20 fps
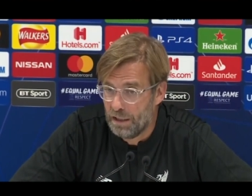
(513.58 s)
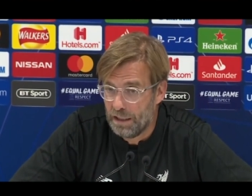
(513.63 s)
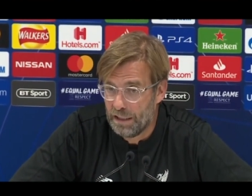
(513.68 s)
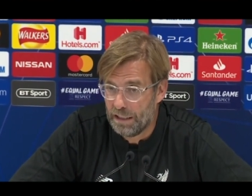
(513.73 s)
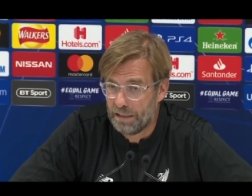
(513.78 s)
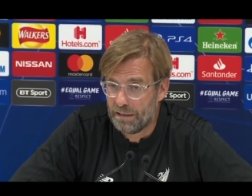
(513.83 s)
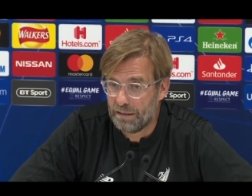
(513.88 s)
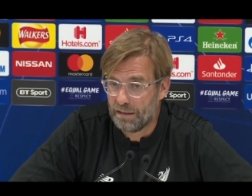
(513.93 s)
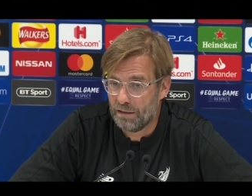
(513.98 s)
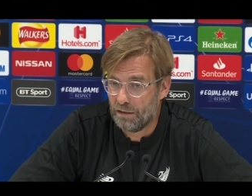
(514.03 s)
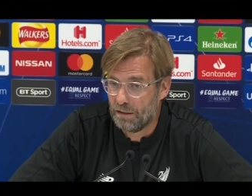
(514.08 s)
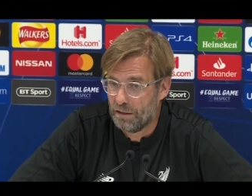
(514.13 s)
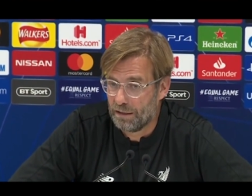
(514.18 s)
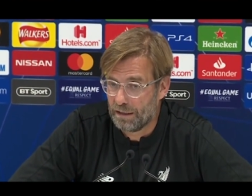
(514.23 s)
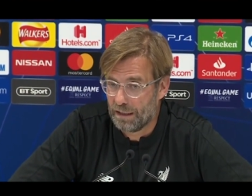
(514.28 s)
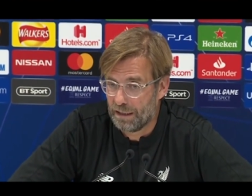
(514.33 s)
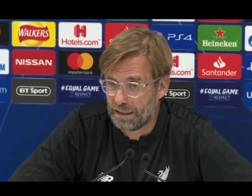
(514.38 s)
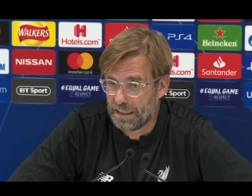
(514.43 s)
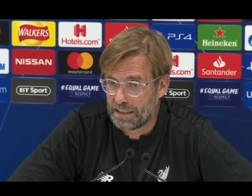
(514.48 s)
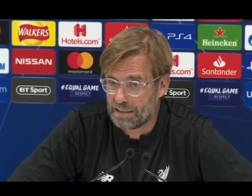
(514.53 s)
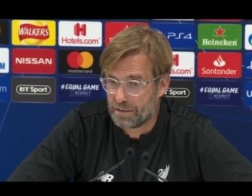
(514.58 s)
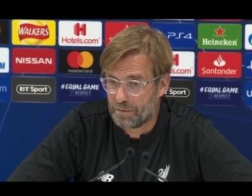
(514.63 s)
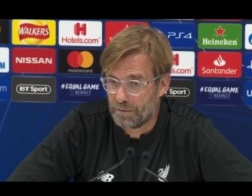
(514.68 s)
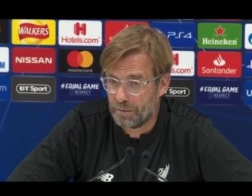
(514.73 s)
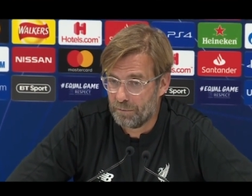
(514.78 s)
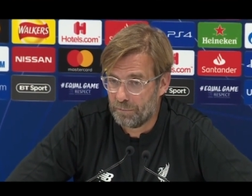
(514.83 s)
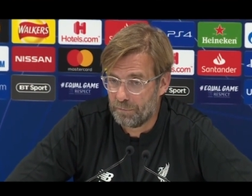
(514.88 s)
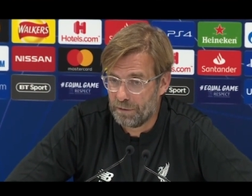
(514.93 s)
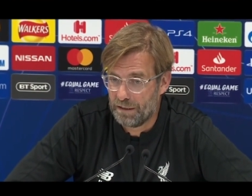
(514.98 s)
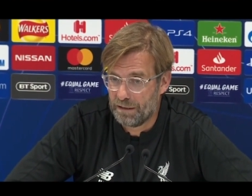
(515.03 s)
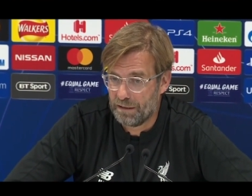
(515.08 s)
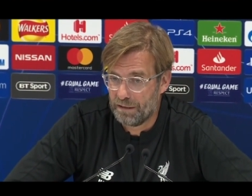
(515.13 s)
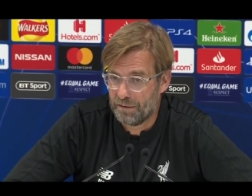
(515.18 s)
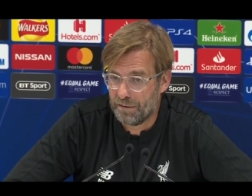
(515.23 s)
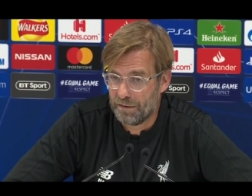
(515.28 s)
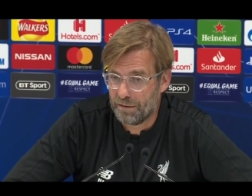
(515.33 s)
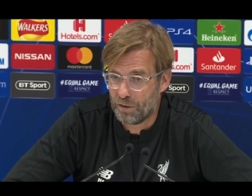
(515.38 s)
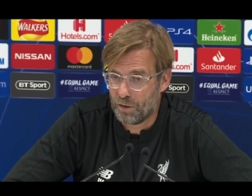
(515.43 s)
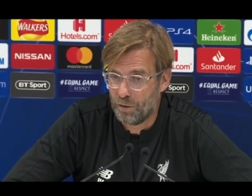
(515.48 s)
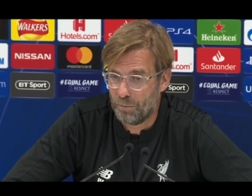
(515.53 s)
and uh, against being
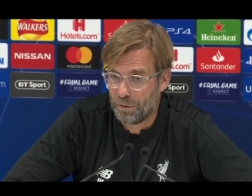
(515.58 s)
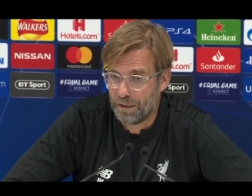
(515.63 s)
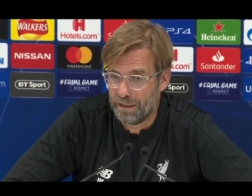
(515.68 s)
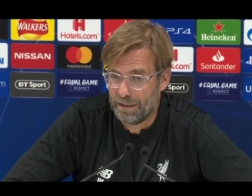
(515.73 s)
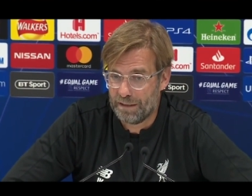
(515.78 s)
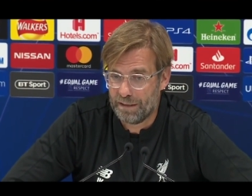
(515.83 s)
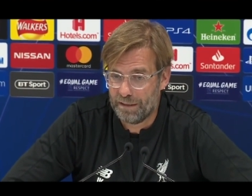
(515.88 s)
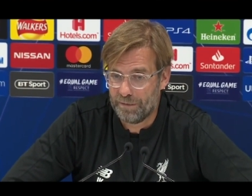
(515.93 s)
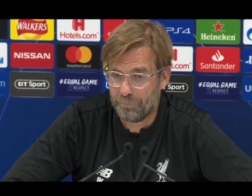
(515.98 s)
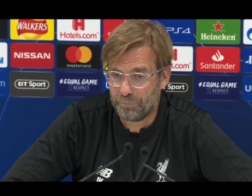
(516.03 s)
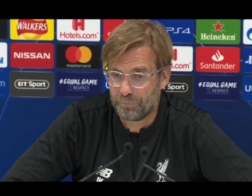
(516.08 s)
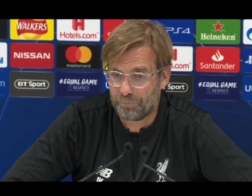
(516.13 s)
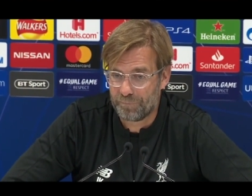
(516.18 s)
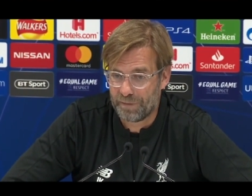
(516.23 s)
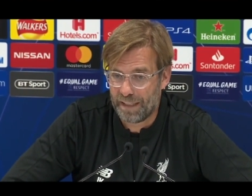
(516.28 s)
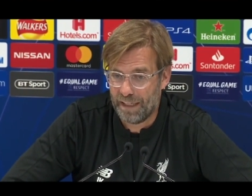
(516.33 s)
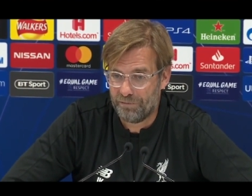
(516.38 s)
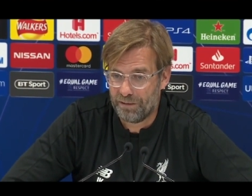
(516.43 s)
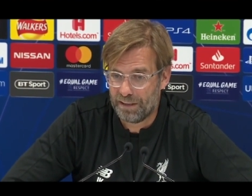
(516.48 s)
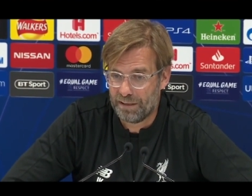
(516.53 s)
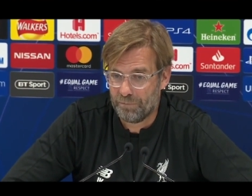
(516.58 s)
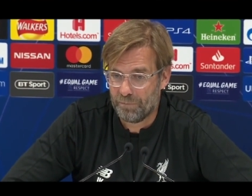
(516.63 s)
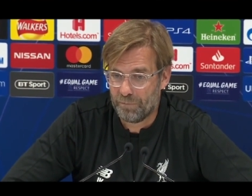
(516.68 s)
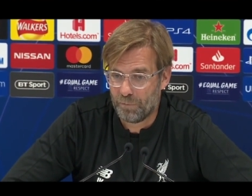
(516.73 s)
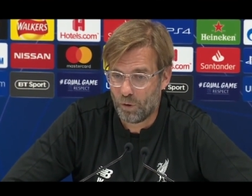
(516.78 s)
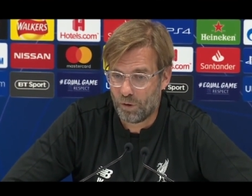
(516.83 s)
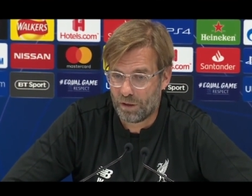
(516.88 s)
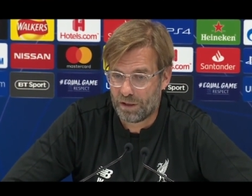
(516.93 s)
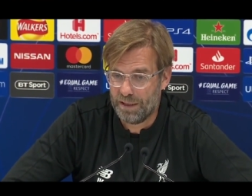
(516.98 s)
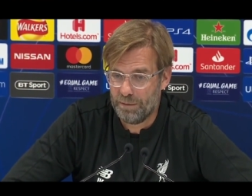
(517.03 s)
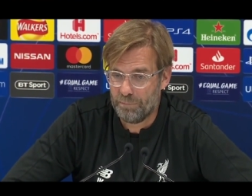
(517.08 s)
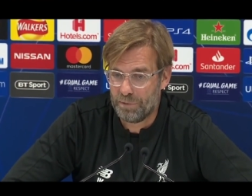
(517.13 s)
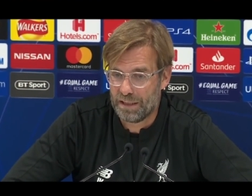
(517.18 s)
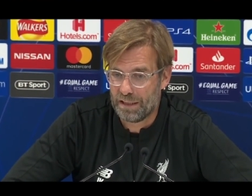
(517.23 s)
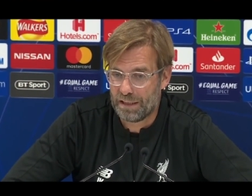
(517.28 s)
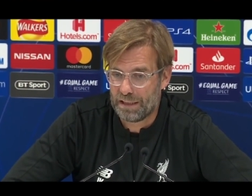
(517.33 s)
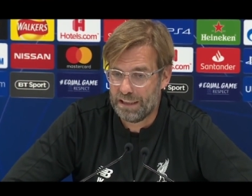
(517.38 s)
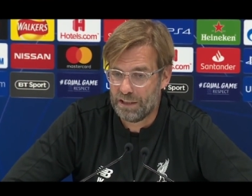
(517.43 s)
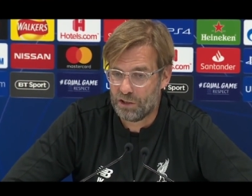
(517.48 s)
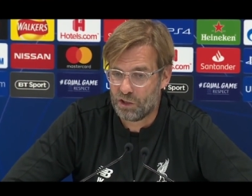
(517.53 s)
completely having or keeping
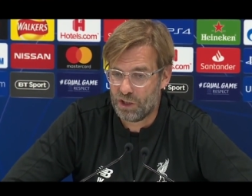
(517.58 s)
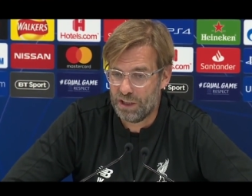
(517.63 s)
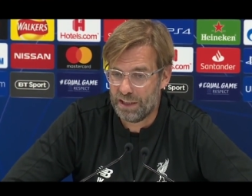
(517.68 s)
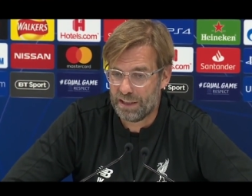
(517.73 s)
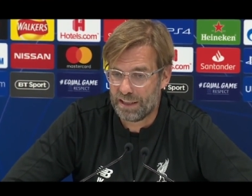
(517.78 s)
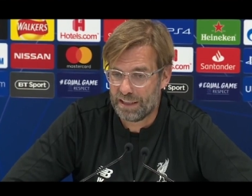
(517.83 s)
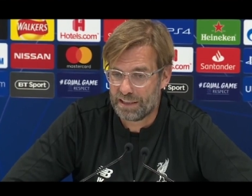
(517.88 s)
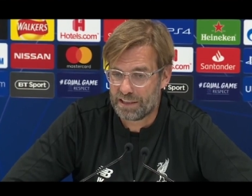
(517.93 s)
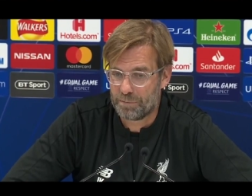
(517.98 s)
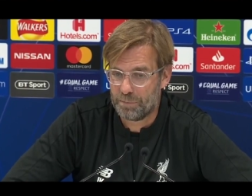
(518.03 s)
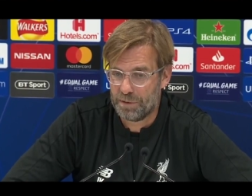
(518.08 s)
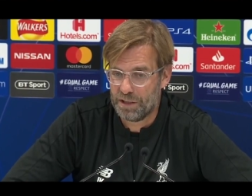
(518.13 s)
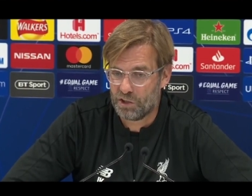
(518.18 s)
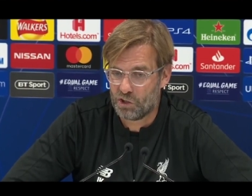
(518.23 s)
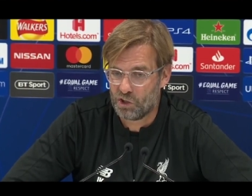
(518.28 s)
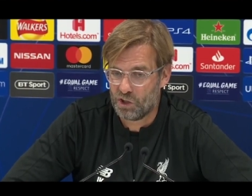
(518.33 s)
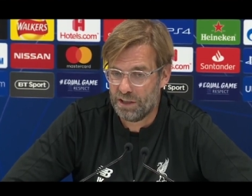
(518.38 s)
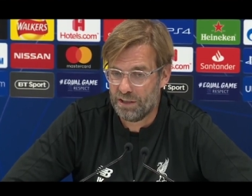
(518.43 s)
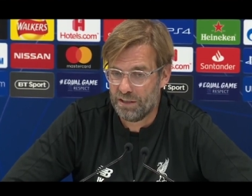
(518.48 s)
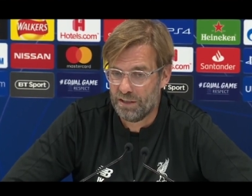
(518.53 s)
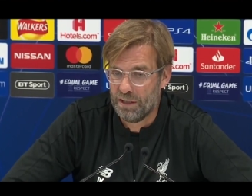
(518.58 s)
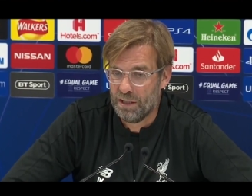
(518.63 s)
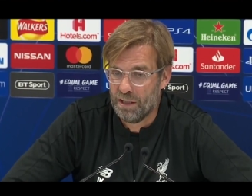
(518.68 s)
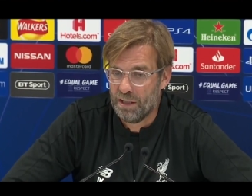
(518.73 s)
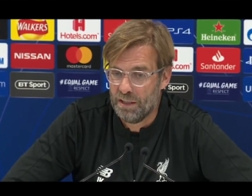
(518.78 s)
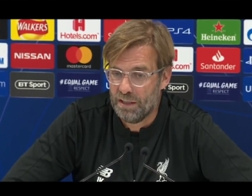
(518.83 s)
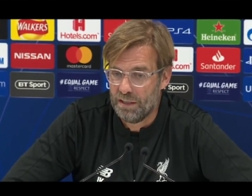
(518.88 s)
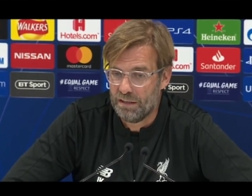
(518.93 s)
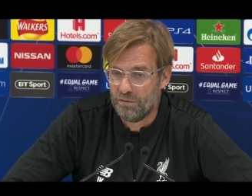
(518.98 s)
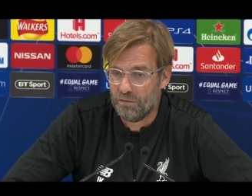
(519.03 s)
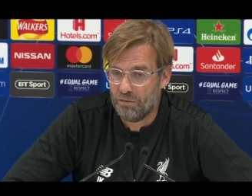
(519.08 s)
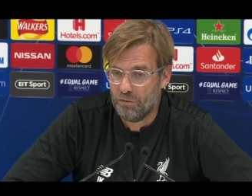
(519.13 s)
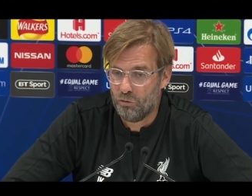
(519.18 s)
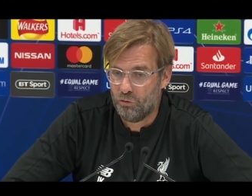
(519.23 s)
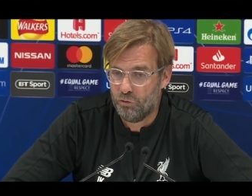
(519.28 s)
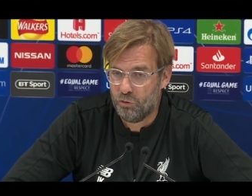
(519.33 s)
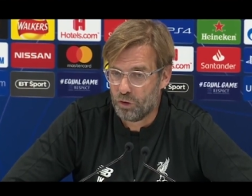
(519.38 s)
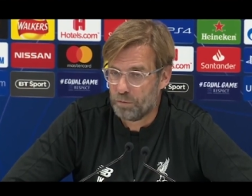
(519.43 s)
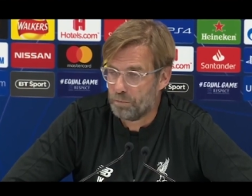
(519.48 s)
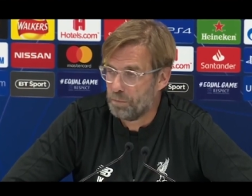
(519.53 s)
a clean sheet against PSG
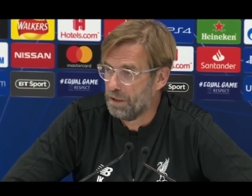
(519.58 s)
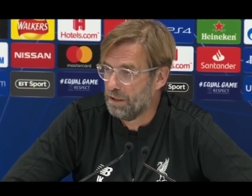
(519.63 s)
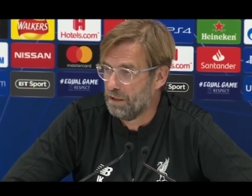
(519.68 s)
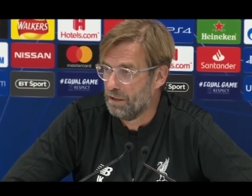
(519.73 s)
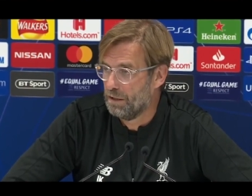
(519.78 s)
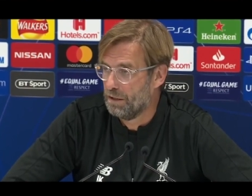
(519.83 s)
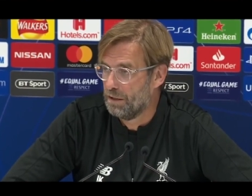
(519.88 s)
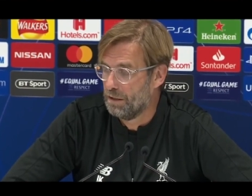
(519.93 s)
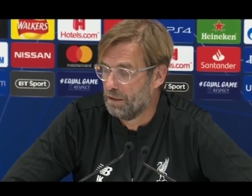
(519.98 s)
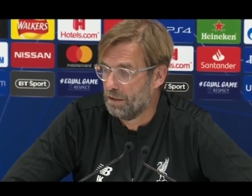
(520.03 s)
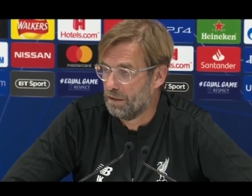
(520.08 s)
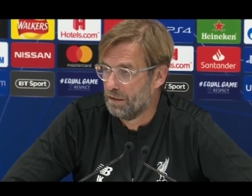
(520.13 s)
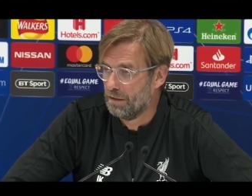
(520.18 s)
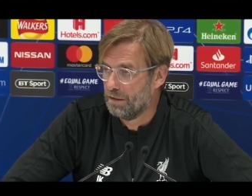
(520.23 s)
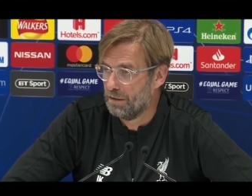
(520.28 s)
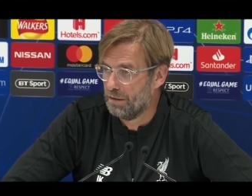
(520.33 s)
would be. Uh,